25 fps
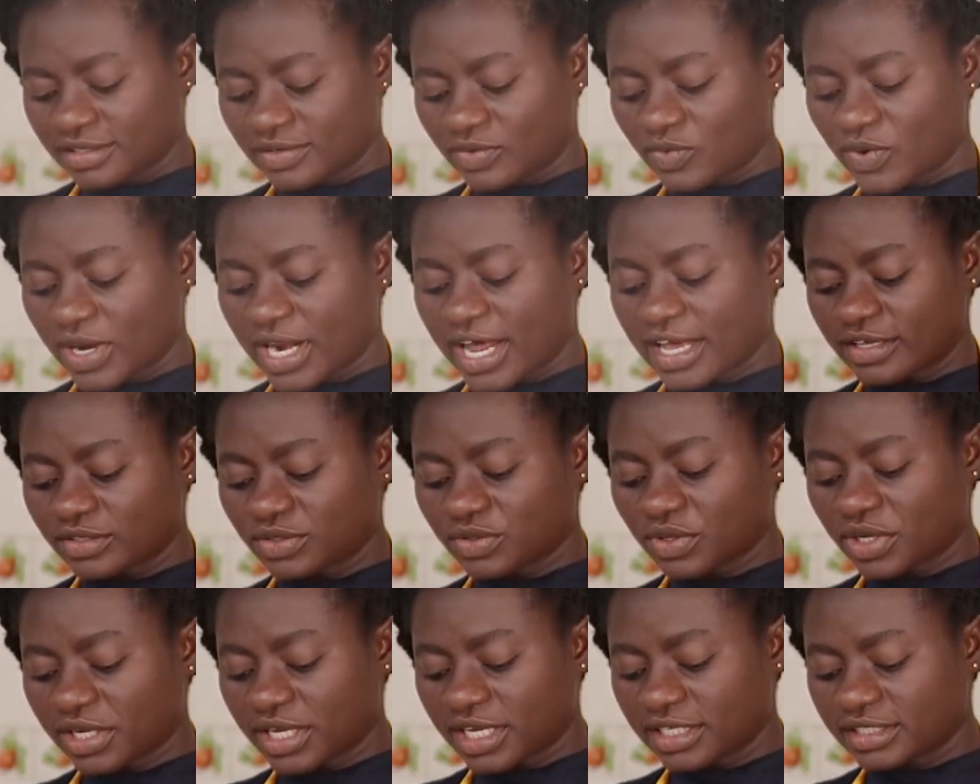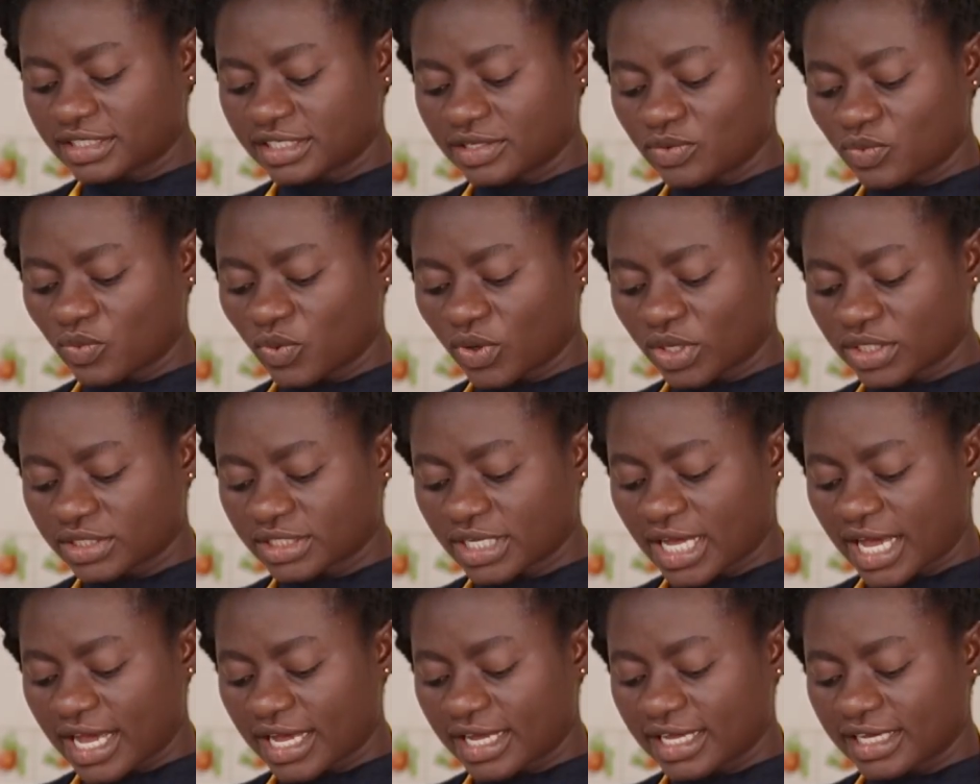when I soak it in
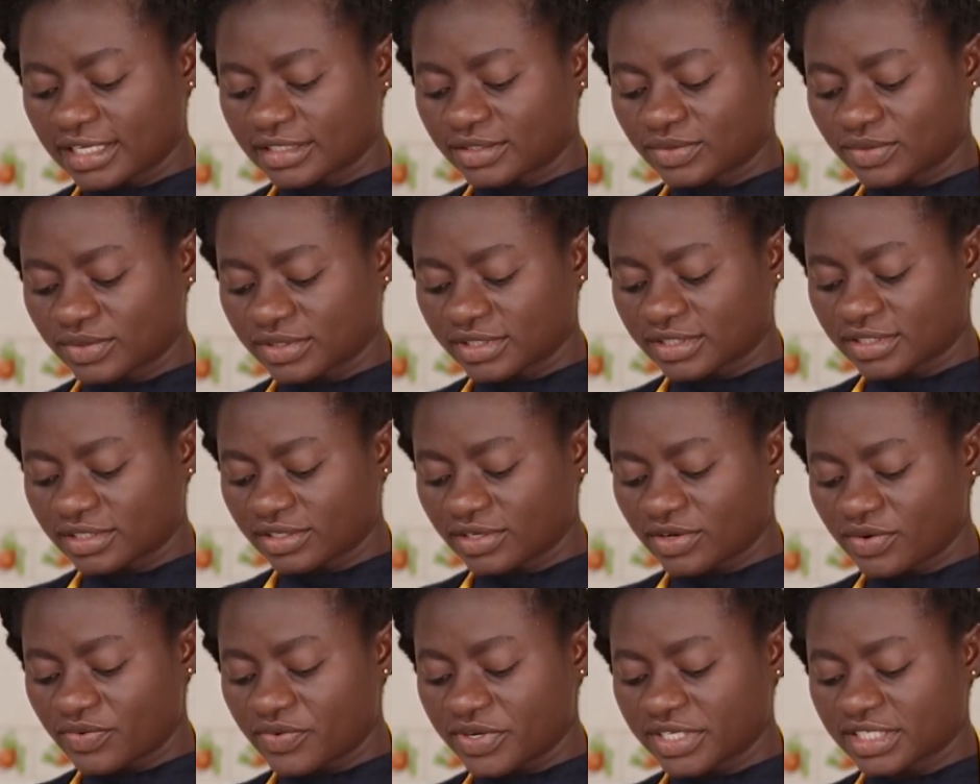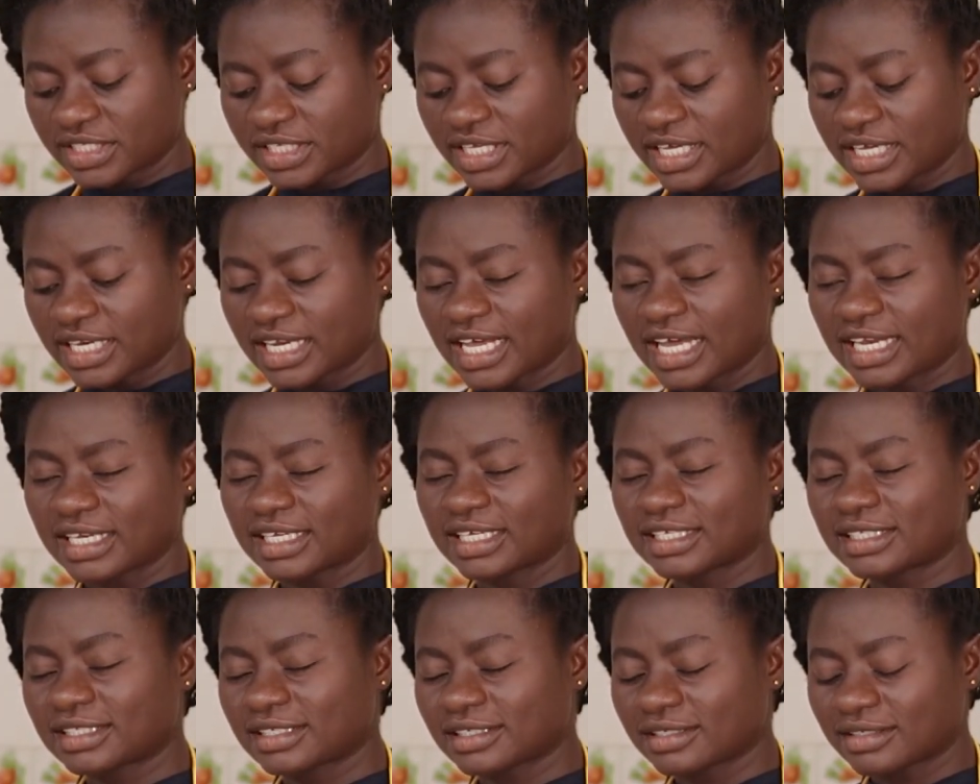water, it will still retain a
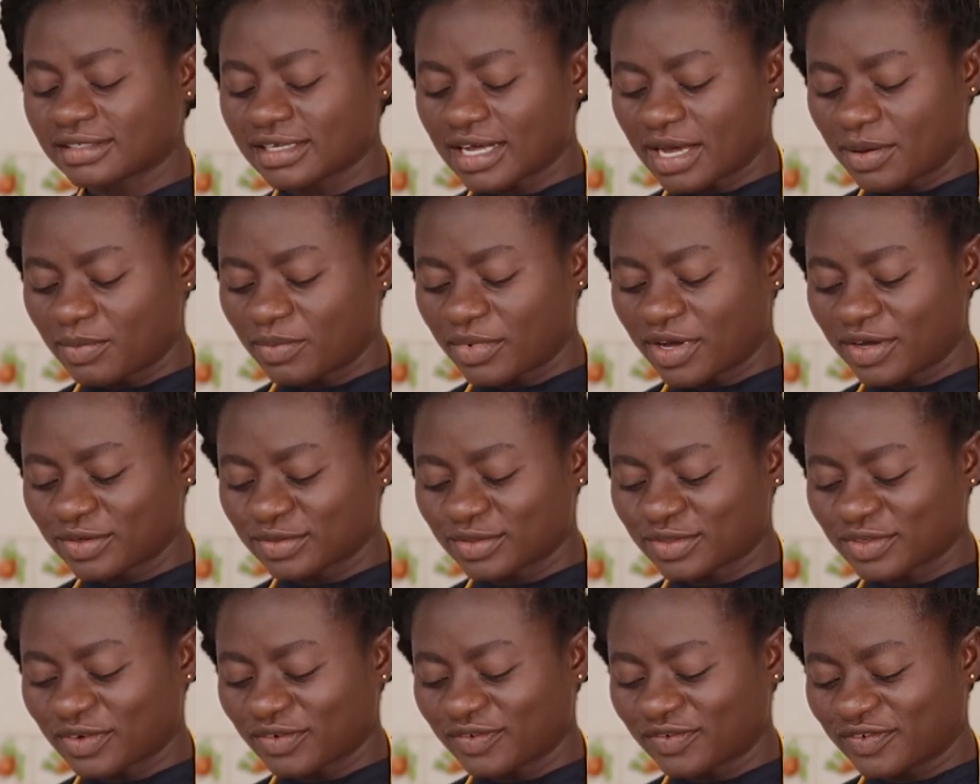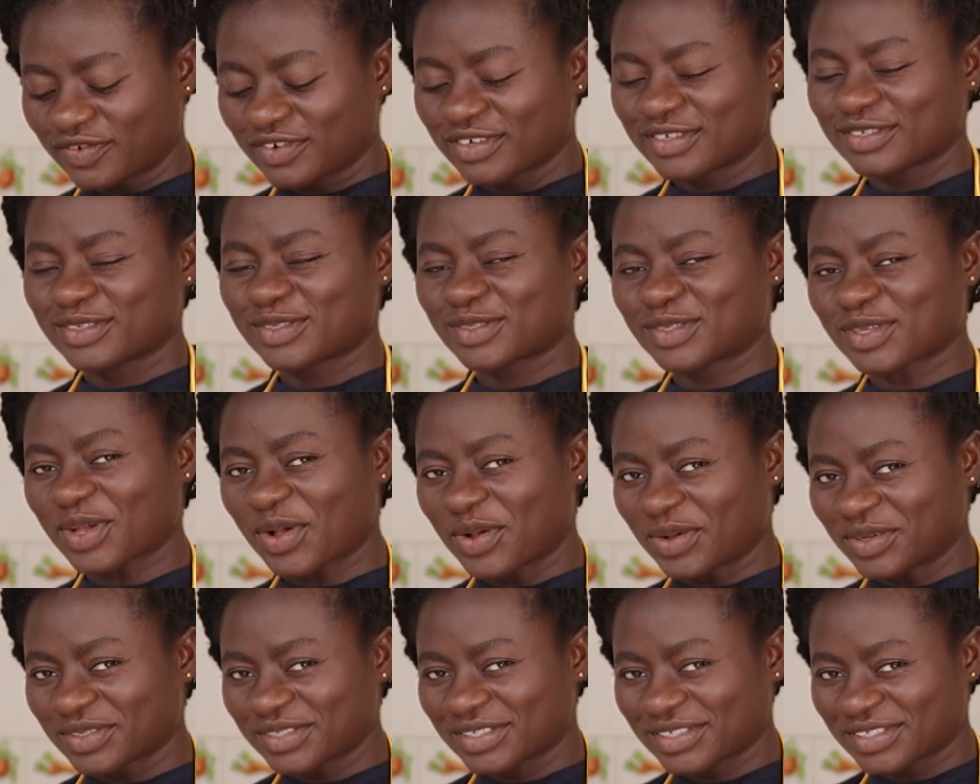little amount of
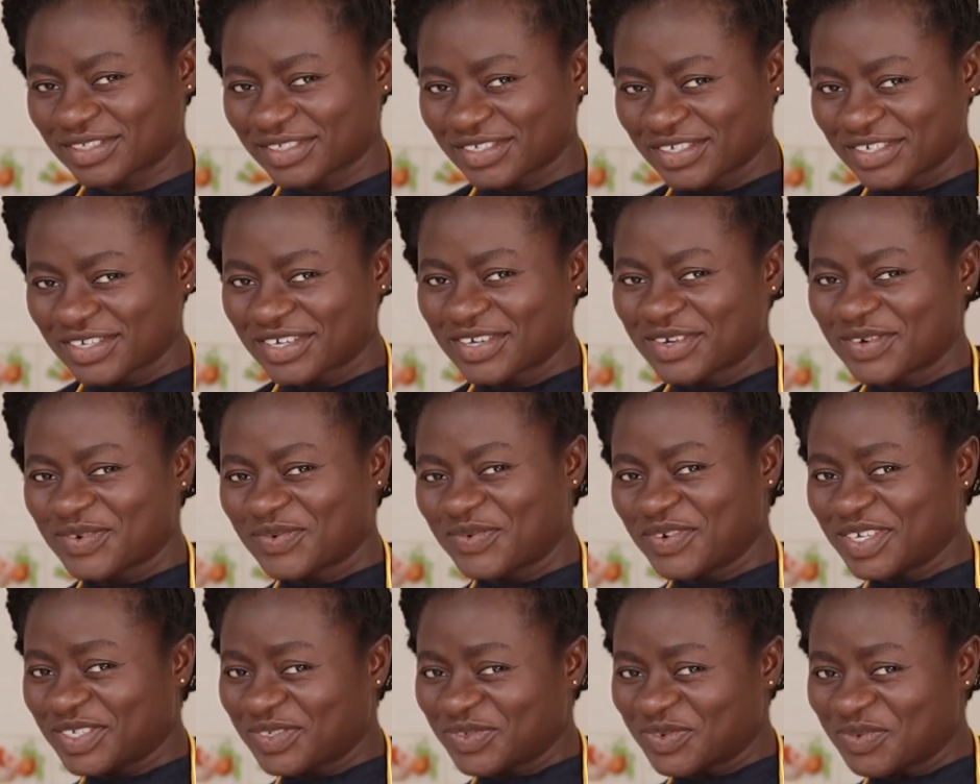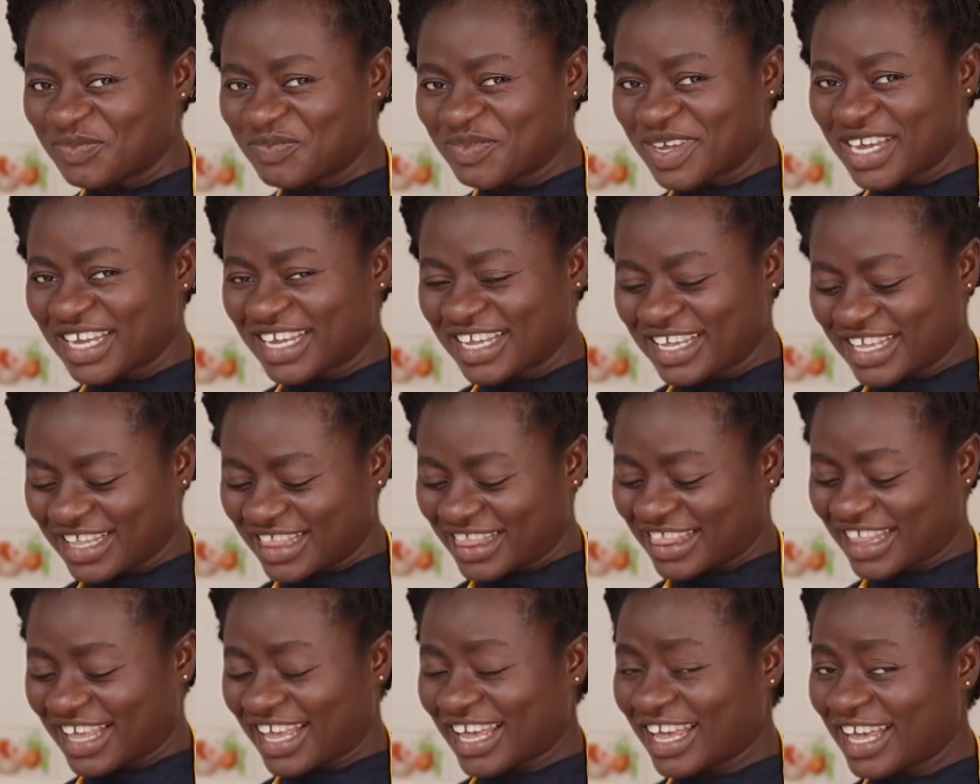salt, which will make
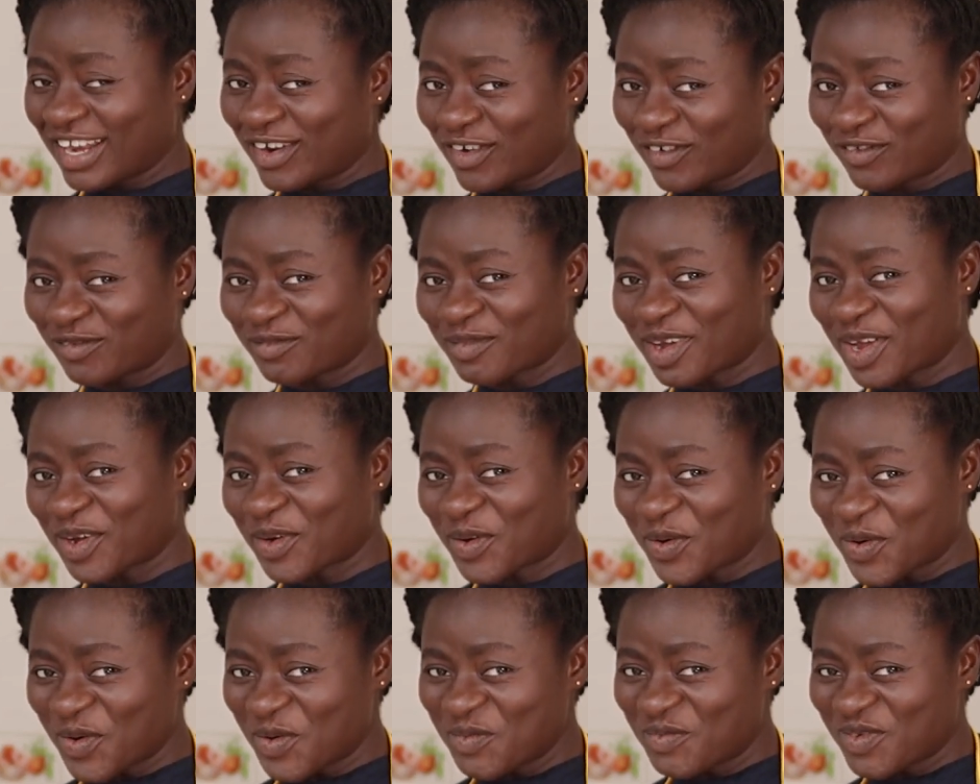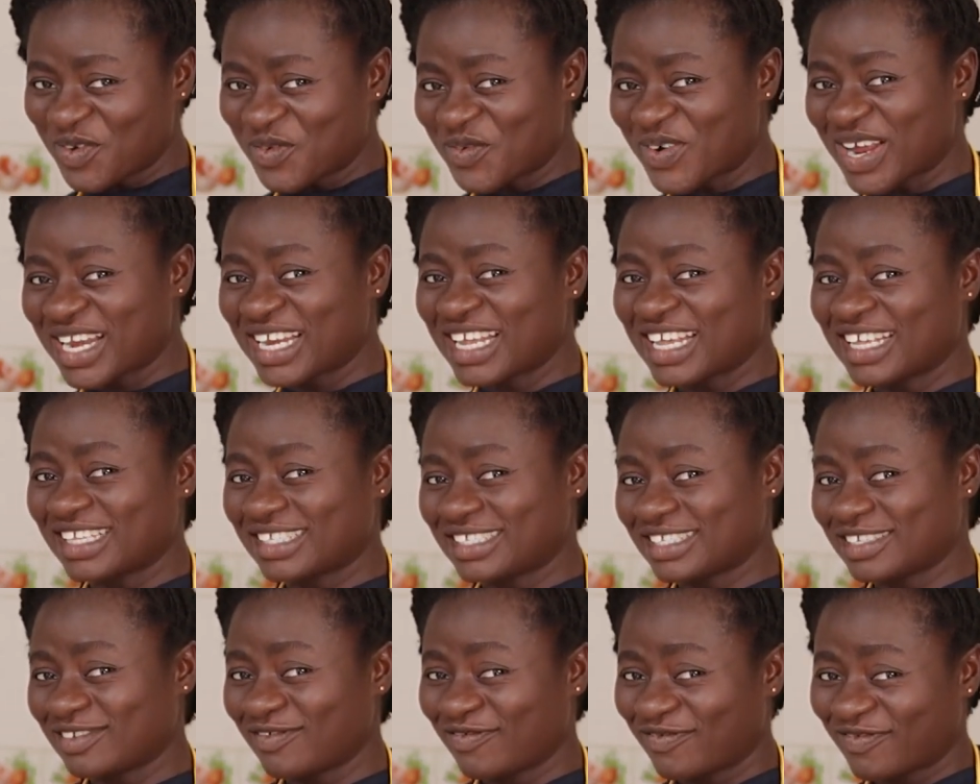the head of my Kobe when
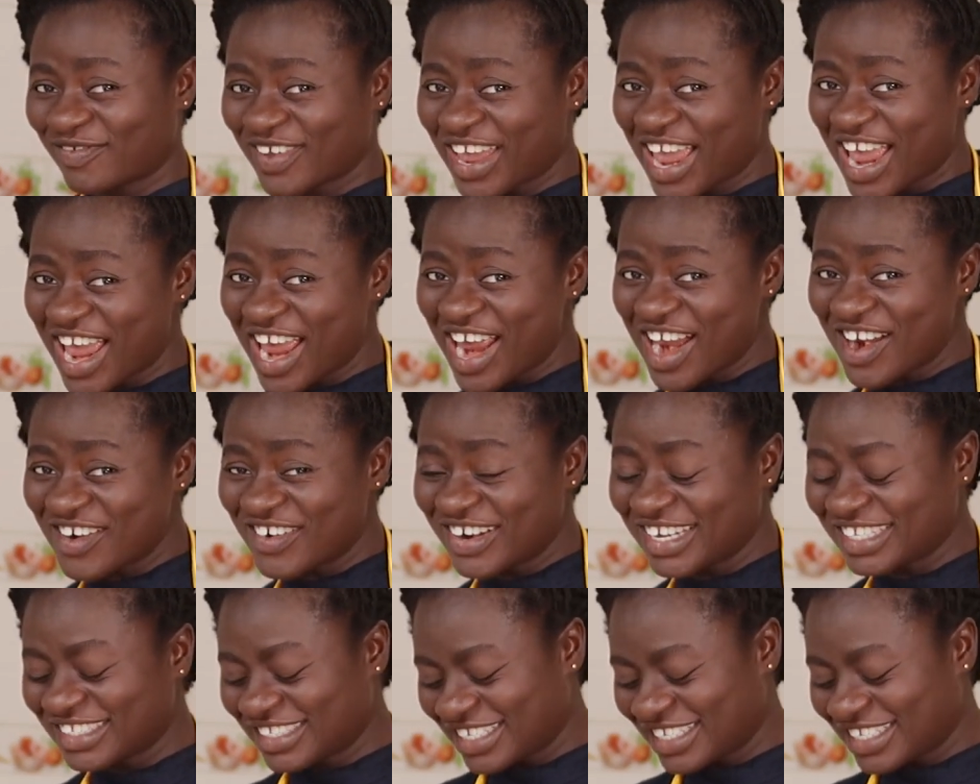eating very